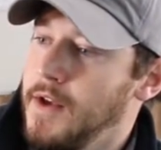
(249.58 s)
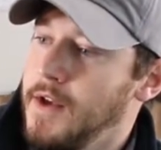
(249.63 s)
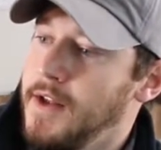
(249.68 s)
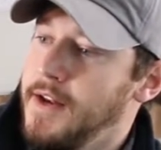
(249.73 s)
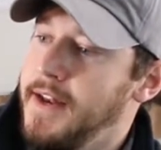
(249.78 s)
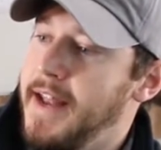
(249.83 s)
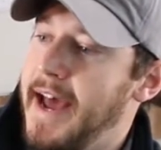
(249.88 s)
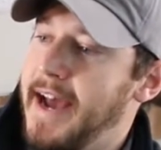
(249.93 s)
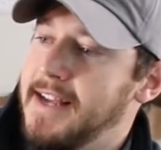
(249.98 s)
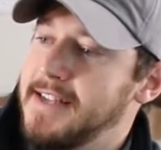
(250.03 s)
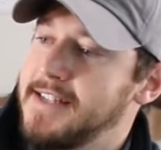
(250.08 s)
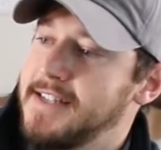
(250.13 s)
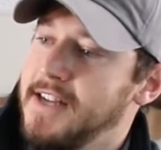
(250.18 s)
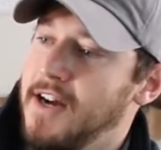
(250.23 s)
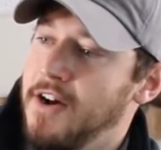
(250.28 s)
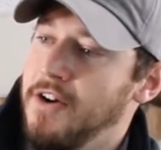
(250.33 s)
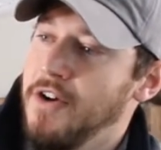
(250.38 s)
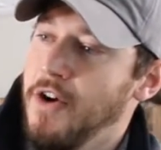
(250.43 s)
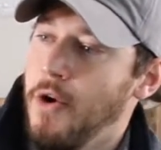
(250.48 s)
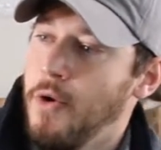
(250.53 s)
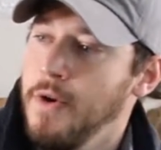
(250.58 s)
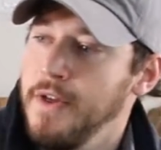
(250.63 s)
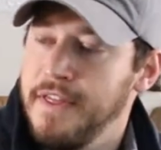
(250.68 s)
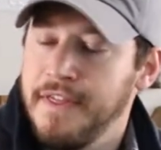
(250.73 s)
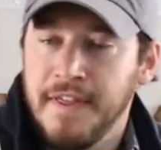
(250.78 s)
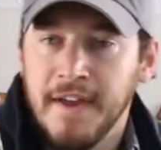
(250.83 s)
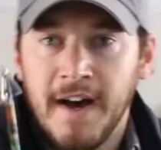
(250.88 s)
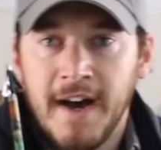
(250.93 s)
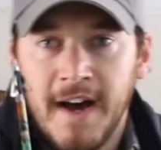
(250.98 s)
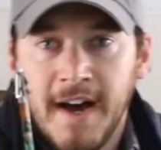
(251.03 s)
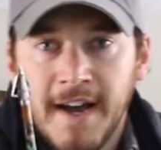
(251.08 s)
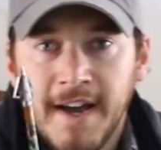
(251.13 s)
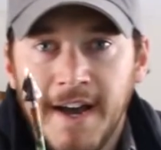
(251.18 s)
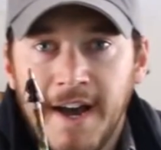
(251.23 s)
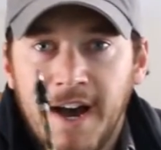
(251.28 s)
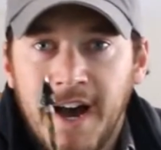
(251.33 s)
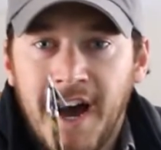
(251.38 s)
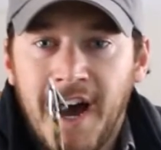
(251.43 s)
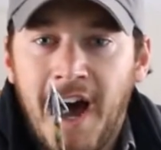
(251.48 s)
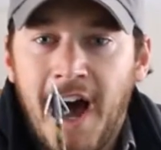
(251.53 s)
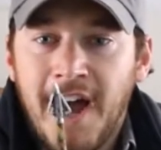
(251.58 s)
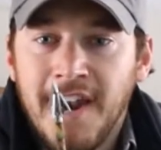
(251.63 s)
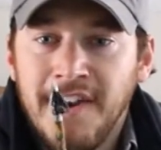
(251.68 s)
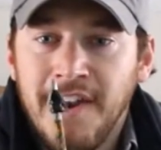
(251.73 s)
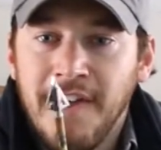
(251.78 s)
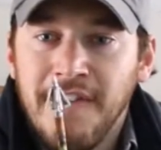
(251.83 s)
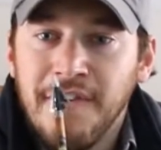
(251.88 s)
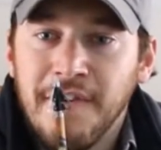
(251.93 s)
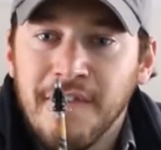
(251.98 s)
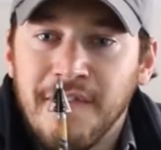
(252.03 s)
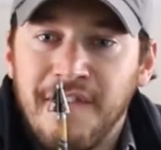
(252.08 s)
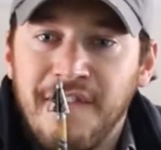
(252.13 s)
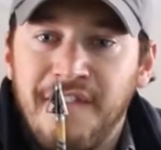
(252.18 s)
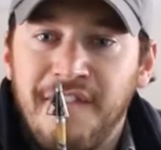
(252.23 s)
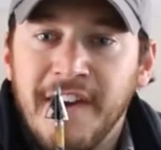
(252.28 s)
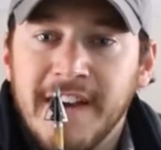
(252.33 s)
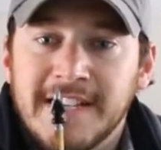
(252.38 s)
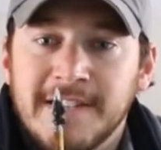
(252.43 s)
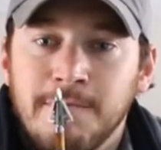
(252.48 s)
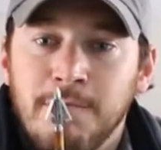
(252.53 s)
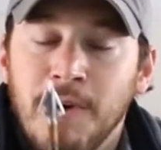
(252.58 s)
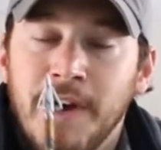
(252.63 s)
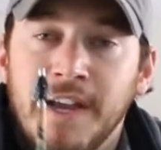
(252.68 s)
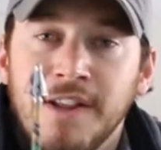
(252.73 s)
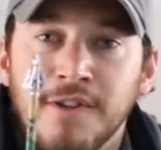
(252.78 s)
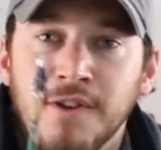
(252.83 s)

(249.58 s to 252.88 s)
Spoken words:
Next, I'll go with another fixed blade.